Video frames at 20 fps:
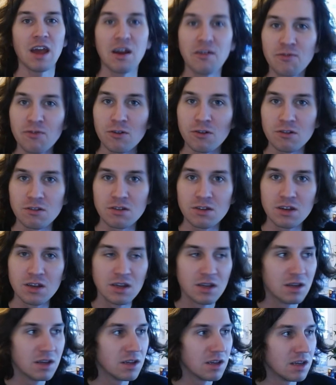effort
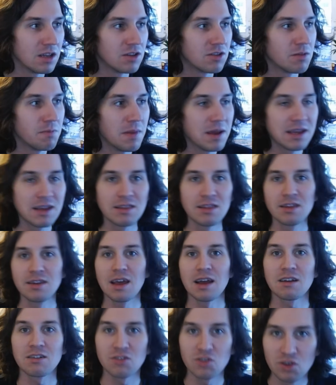into making the
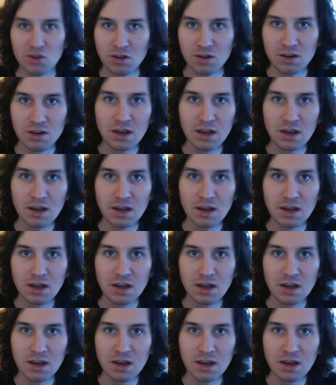decks good.